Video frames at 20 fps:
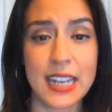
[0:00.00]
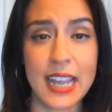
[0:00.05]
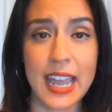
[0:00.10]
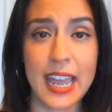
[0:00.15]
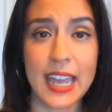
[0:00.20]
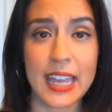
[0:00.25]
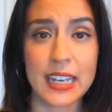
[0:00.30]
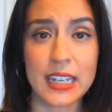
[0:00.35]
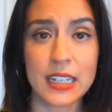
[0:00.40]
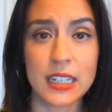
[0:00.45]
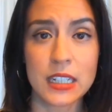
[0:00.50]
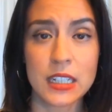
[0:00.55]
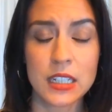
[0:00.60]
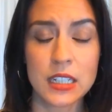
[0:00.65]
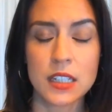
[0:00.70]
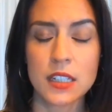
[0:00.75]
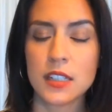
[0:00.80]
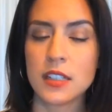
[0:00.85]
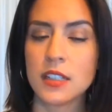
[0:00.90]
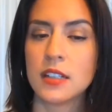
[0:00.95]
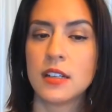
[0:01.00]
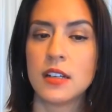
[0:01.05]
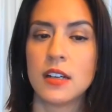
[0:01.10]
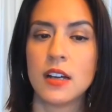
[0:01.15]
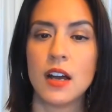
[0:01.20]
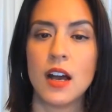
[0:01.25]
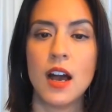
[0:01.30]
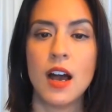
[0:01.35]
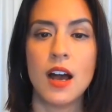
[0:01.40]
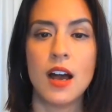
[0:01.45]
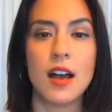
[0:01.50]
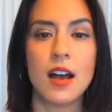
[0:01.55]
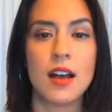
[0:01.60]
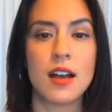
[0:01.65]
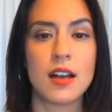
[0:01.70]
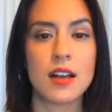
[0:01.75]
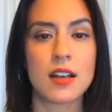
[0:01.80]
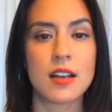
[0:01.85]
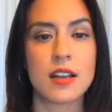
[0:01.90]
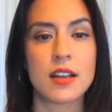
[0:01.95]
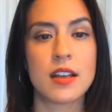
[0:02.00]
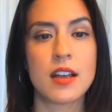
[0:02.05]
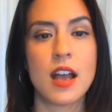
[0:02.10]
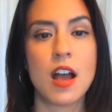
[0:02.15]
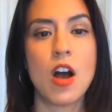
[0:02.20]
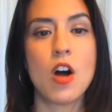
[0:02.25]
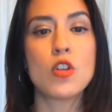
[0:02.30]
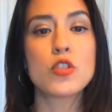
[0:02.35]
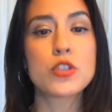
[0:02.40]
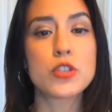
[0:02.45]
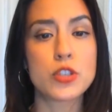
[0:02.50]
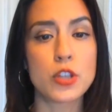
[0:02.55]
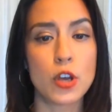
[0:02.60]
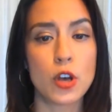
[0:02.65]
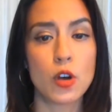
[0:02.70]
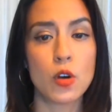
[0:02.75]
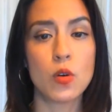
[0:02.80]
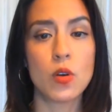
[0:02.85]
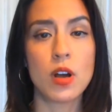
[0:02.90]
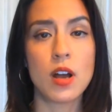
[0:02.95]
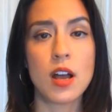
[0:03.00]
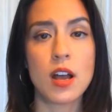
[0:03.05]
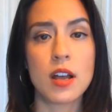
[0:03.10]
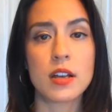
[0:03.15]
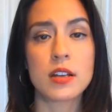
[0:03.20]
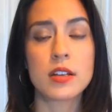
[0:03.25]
an N. Uh, also,